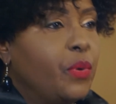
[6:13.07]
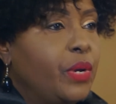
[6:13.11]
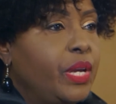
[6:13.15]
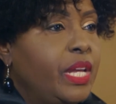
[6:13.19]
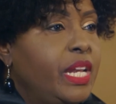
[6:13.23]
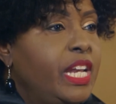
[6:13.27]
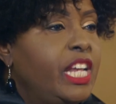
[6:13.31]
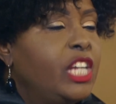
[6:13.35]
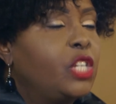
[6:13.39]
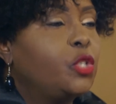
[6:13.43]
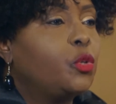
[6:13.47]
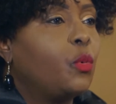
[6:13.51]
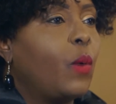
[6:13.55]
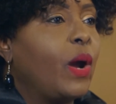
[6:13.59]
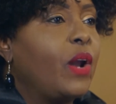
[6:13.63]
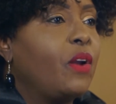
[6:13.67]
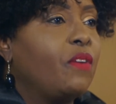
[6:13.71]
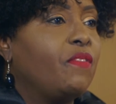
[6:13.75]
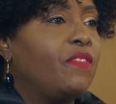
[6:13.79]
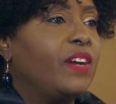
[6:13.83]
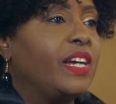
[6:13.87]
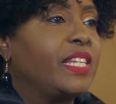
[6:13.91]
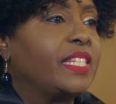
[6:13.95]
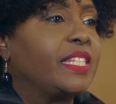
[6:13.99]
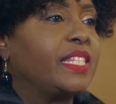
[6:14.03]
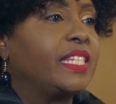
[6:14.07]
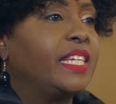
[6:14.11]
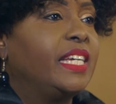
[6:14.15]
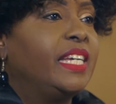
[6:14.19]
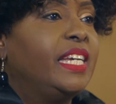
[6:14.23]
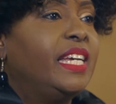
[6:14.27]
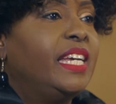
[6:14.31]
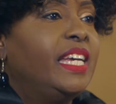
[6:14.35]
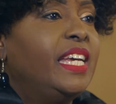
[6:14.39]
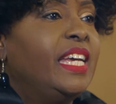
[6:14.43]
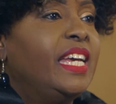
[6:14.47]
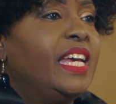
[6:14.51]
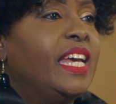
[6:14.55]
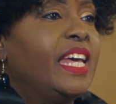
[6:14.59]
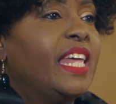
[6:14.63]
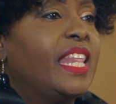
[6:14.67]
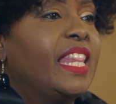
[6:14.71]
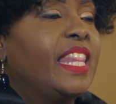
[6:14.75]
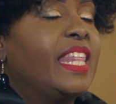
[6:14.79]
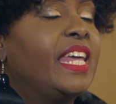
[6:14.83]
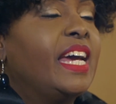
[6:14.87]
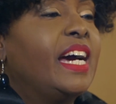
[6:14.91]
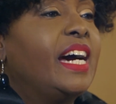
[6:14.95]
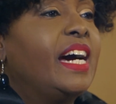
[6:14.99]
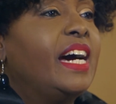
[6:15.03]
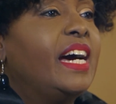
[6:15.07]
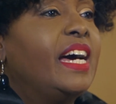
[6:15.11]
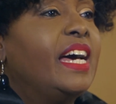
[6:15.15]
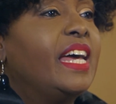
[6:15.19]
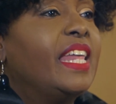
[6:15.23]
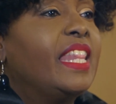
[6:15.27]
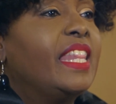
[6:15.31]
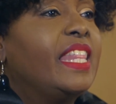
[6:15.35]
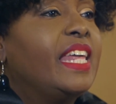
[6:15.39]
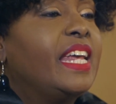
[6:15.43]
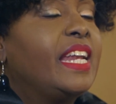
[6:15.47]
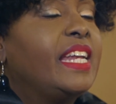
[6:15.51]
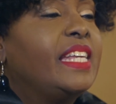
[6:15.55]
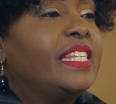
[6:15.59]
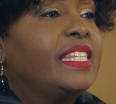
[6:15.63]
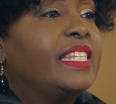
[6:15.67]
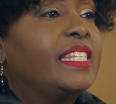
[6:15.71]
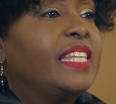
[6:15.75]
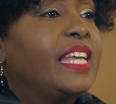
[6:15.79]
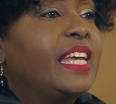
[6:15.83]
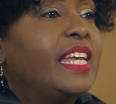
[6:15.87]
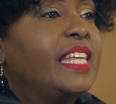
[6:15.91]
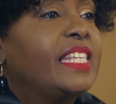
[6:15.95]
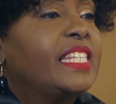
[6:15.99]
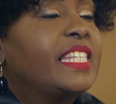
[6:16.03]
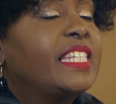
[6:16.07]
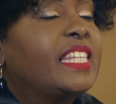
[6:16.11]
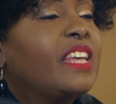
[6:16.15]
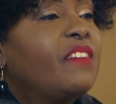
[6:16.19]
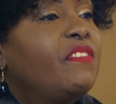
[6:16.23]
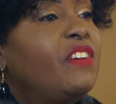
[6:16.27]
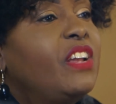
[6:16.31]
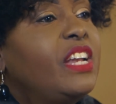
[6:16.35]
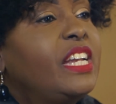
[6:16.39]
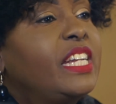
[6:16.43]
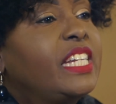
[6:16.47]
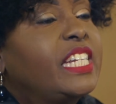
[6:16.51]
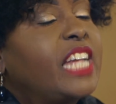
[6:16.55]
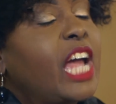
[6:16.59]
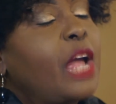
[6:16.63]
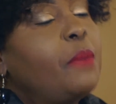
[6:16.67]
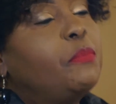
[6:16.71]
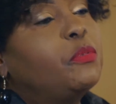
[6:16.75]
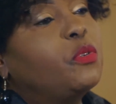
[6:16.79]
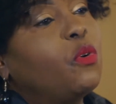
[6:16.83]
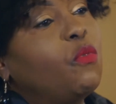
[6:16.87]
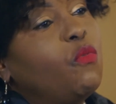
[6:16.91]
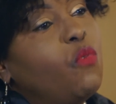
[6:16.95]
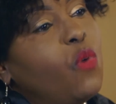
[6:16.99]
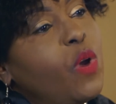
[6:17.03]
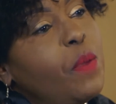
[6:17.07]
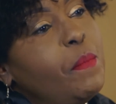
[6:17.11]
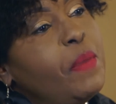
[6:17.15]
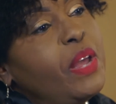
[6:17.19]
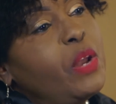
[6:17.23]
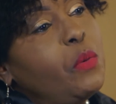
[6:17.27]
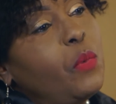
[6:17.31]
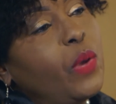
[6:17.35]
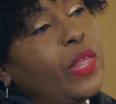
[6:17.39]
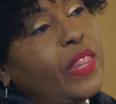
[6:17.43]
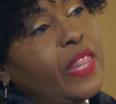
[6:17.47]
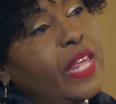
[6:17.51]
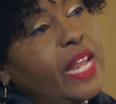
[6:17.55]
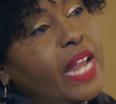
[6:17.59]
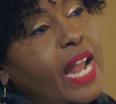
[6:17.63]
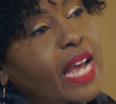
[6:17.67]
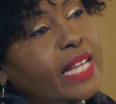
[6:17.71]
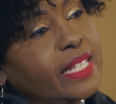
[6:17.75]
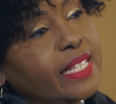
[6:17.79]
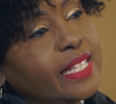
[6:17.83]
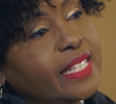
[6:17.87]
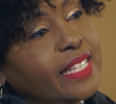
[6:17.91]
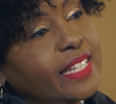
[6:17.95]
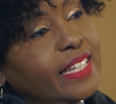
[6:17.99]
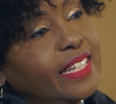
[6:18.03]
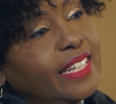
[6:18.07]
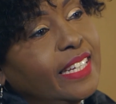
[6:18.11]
In each one of us, there is 7 types of women within us,